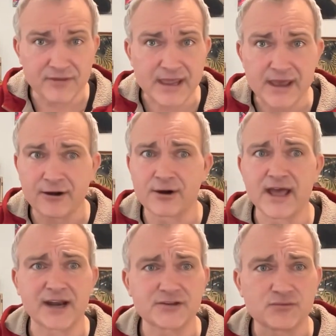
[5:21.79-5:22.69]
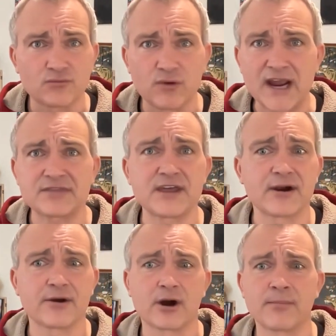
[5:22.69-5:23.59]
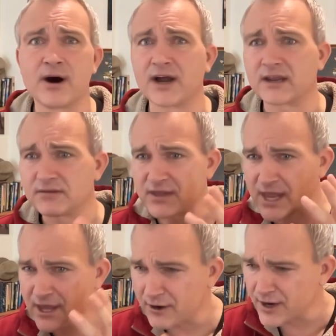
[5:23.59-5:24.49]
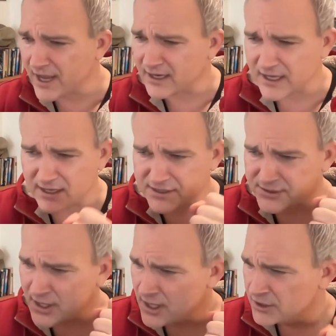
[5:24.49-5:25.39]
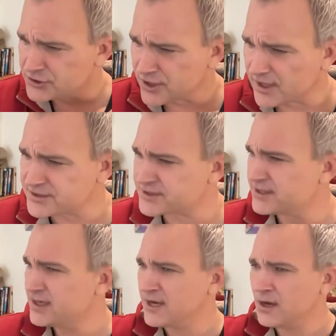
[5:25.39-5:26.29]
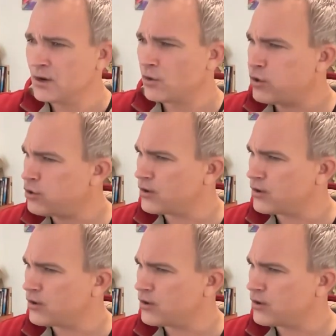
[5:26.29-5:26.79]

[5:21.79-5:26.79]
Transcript: The internet is right there in our pocket. The internet is just whew,